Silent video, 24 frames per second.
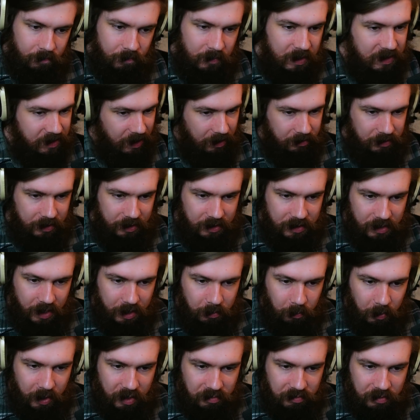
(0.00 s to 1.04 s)
Sounds like a
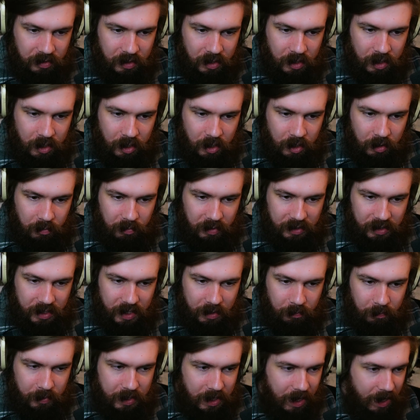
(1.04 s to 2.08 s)
sine wave. But
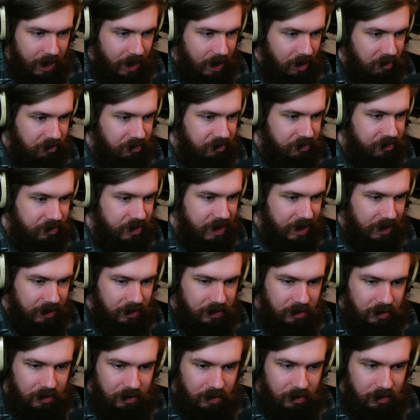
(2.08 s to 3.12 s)
then we have
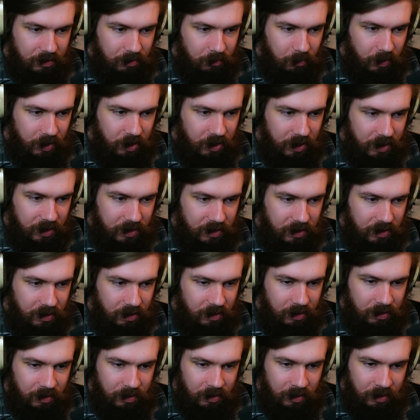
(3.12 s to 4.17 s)
this, which
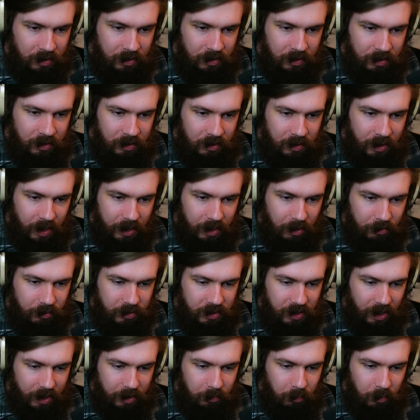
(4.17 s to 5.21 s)
is another
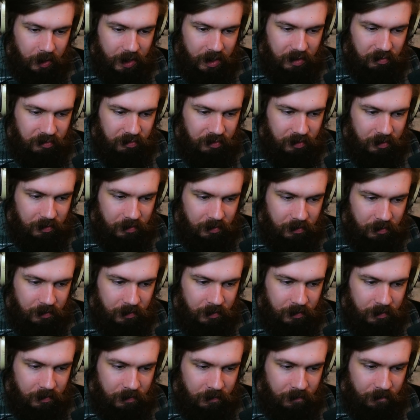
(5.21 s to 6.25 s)
sine wave.
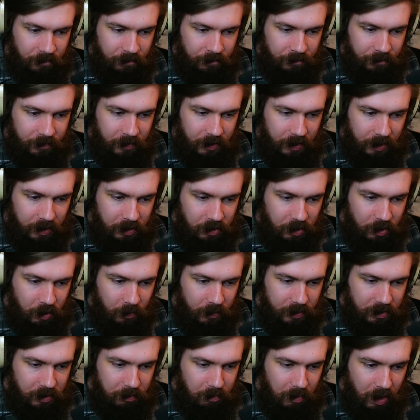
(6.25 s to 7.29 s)
And it's
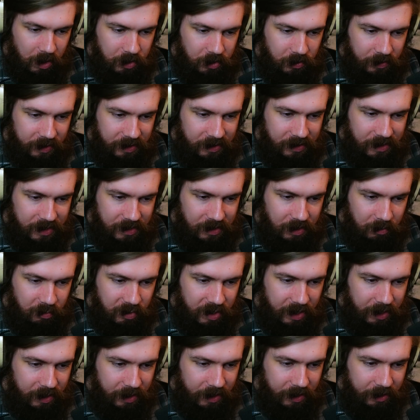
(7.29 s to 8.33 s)
going to modulate this a
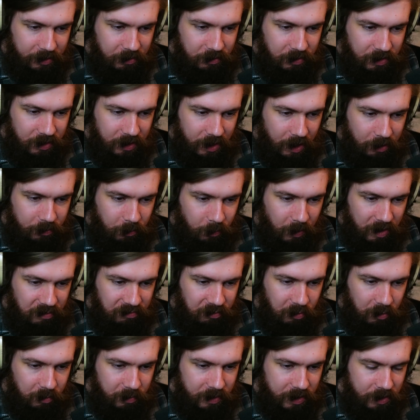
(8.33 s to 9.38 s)
bit, and you see how the
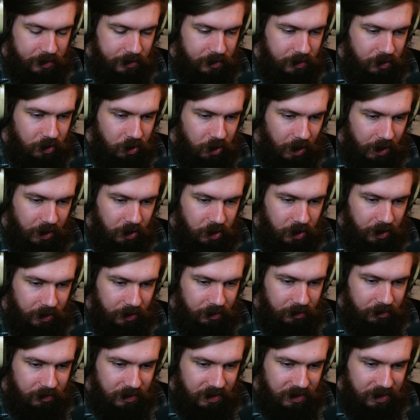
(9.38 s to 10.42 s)
waveform is
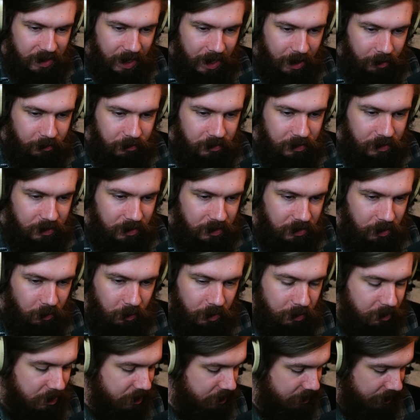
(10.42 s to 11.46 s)
changing. The sound is going
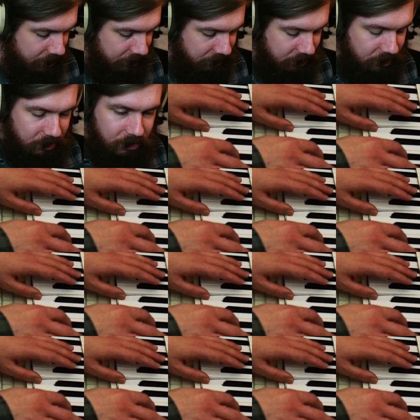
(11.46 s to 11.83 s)
to be this.